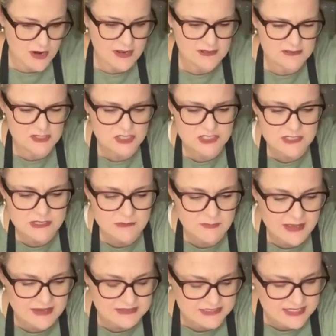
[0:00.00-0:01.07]
dry,
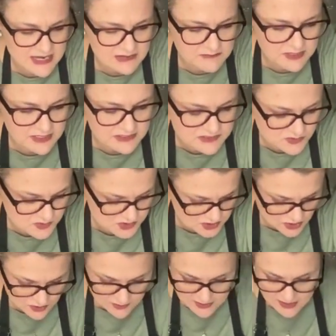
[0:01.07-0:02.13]
usually about 10 minutes or
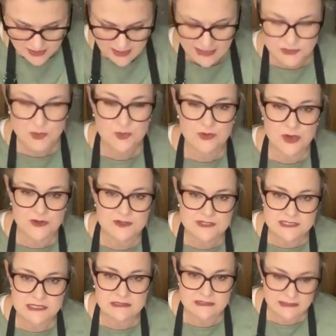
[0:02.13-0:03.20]
so, and you'll notice